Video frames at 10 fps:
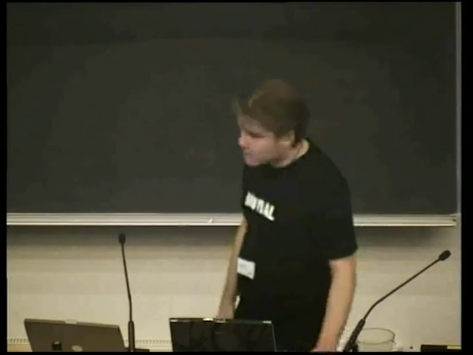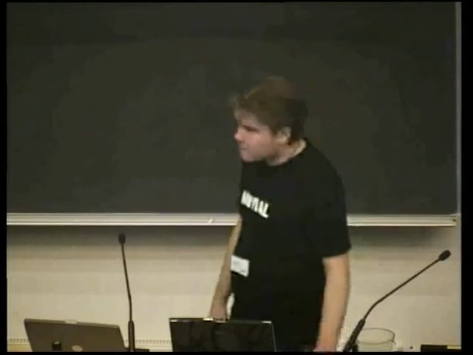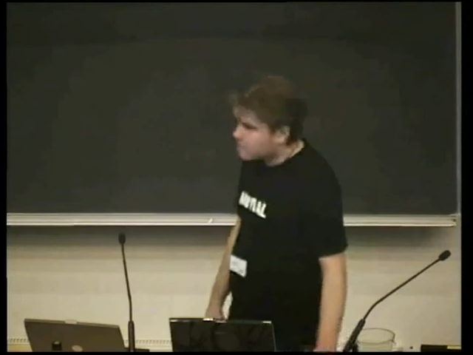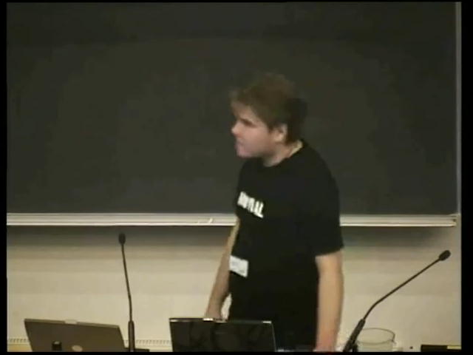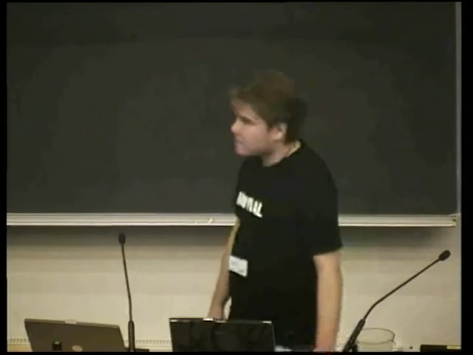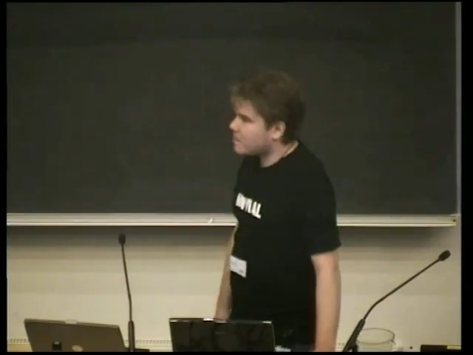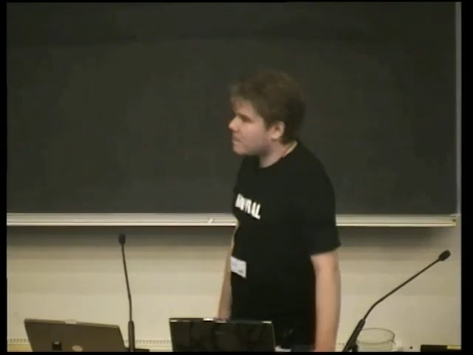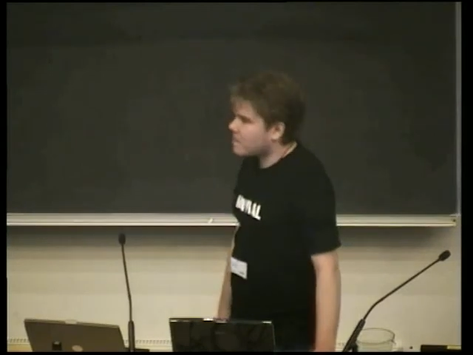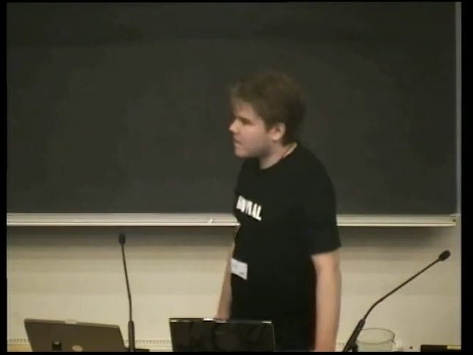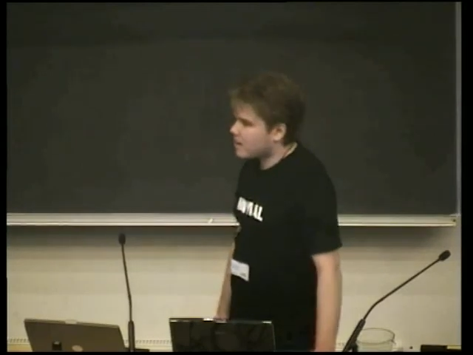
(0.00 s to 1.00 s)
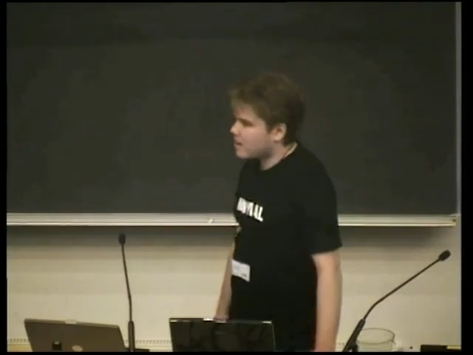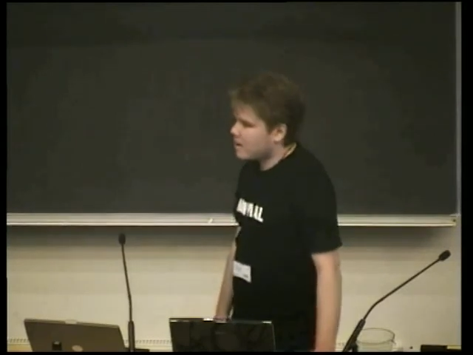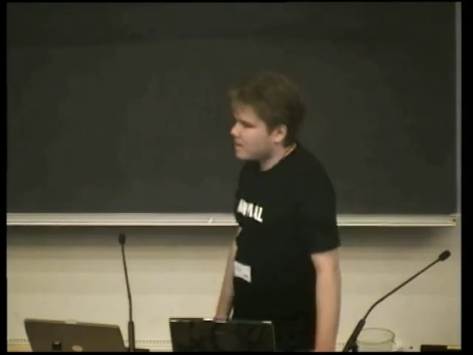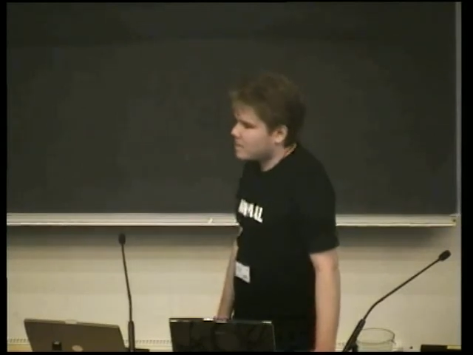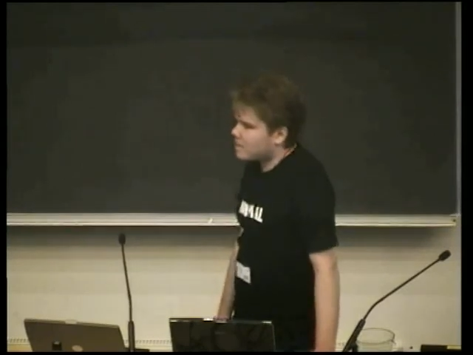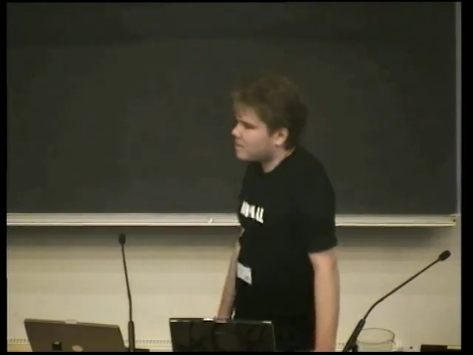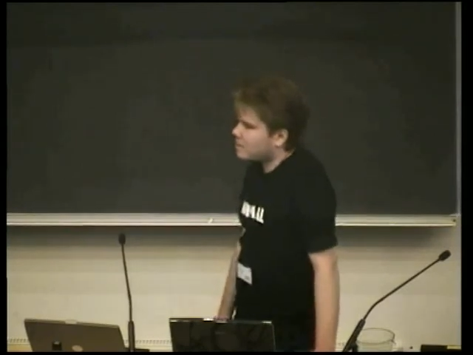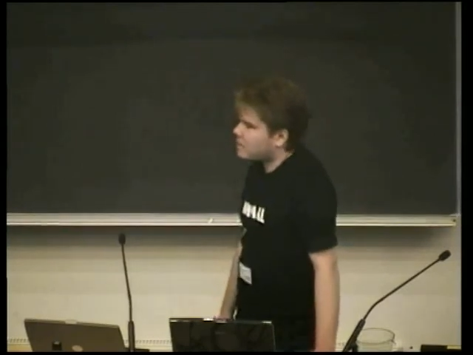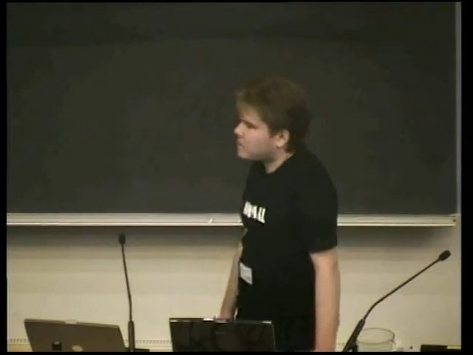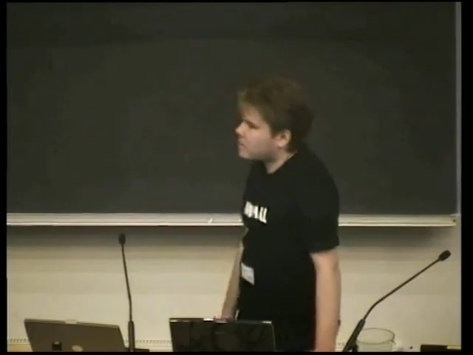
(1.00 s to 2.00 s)

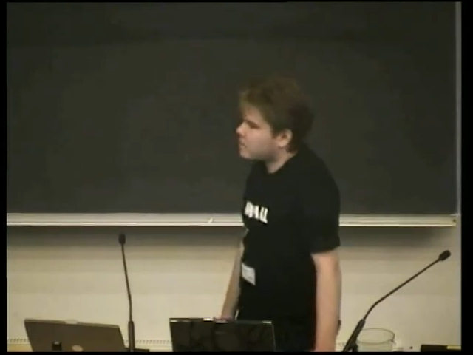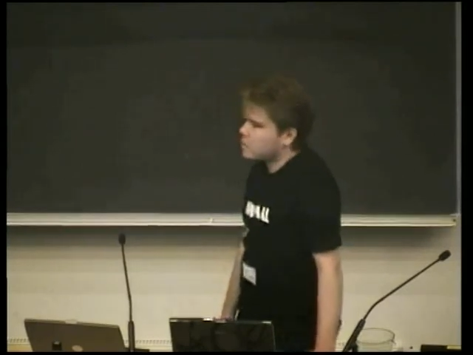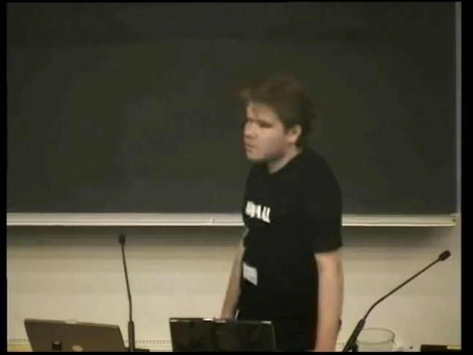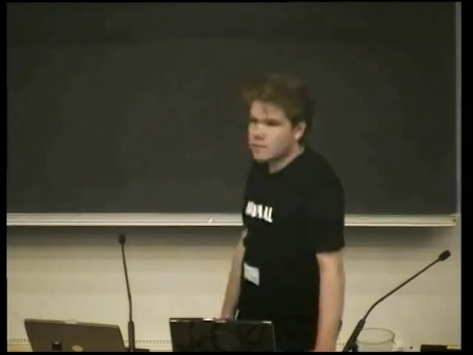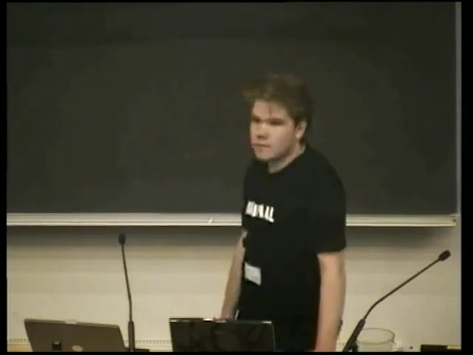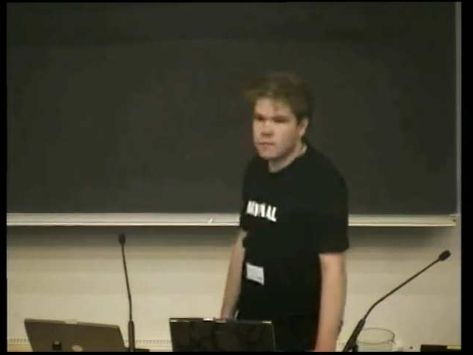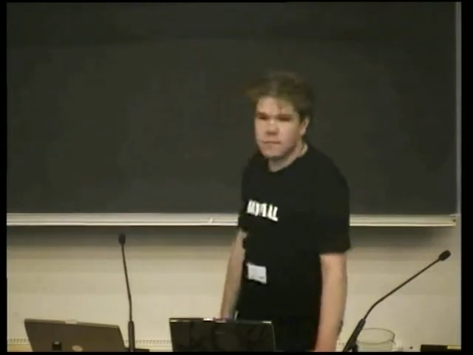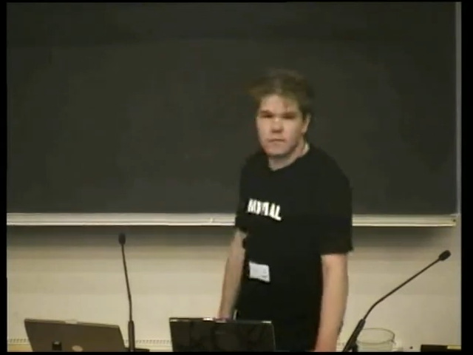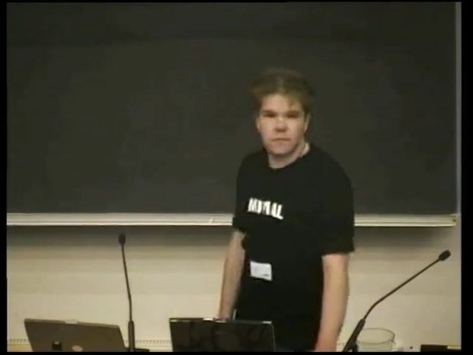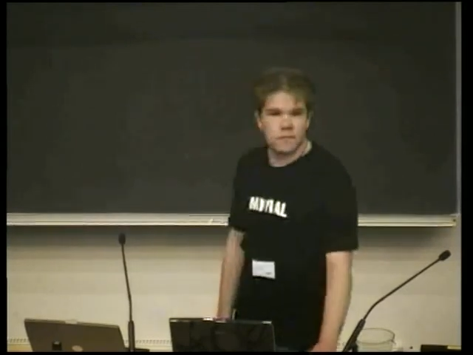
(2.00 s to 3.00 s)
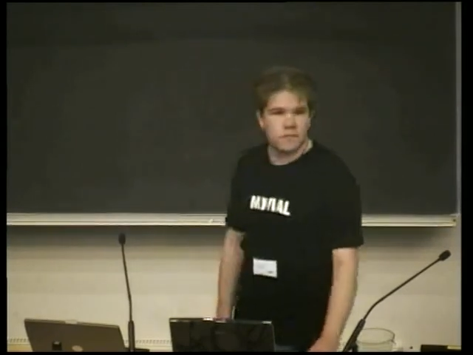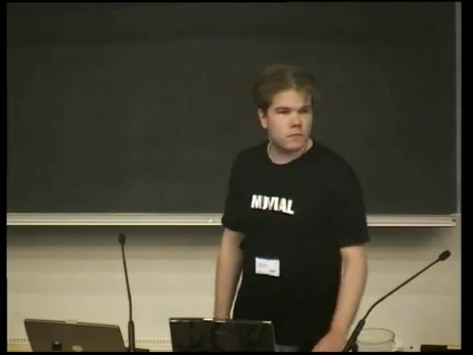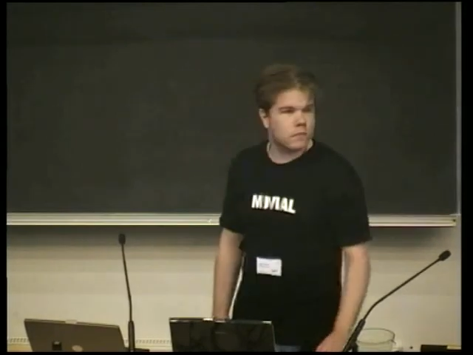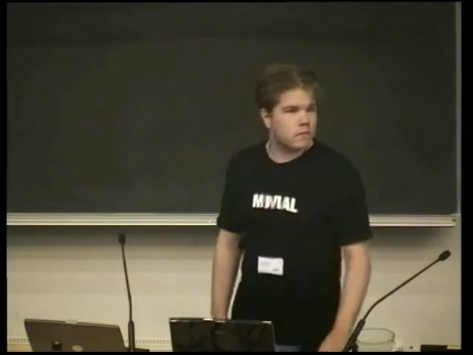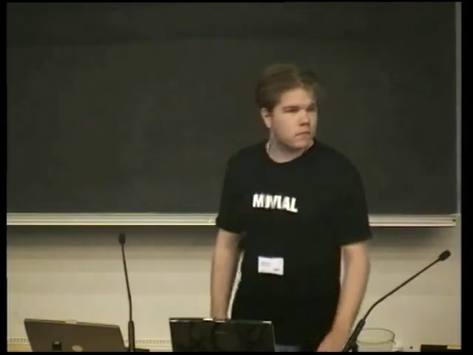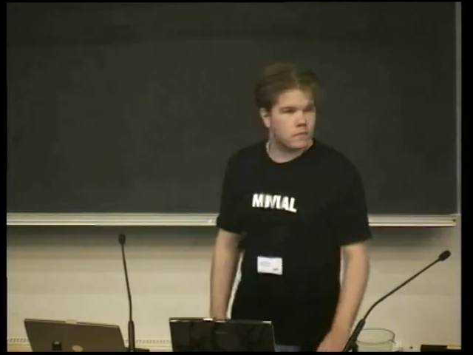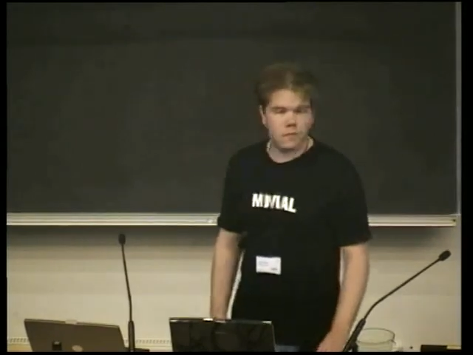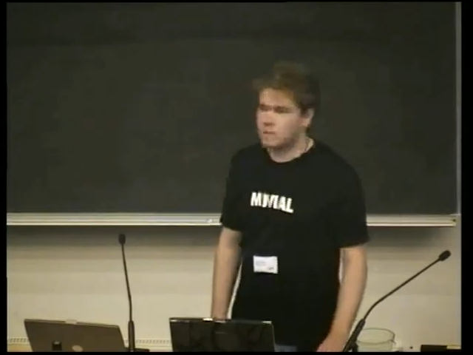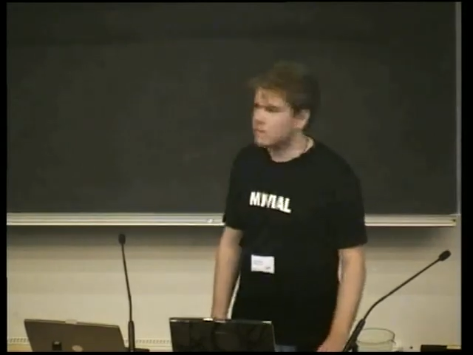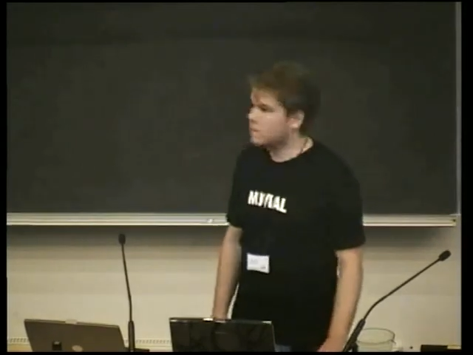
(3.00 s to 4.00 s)

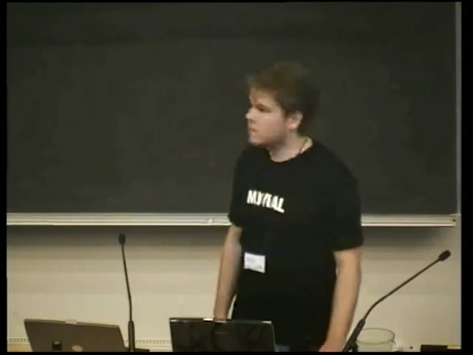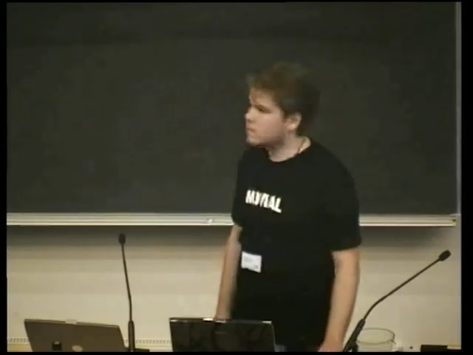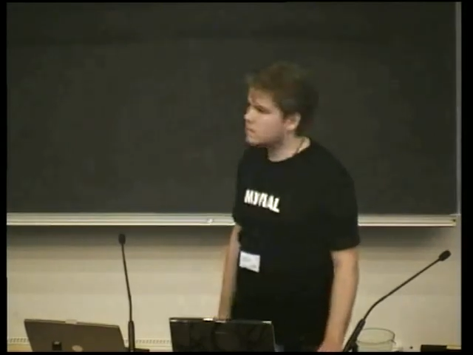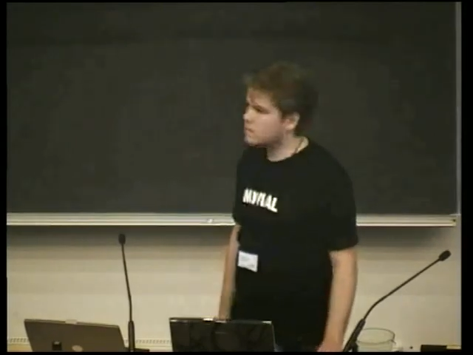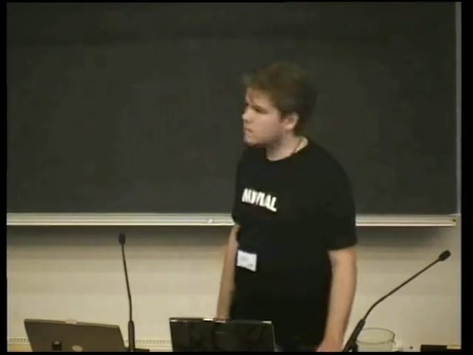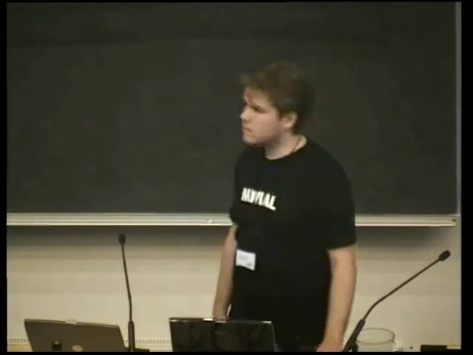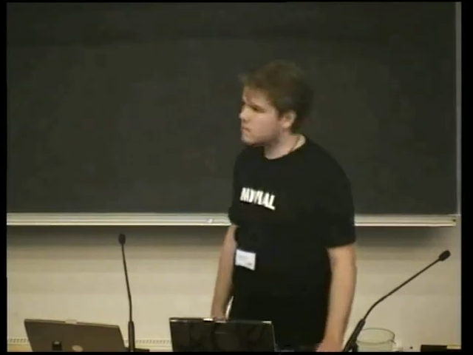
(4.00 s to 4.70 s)
[no speech]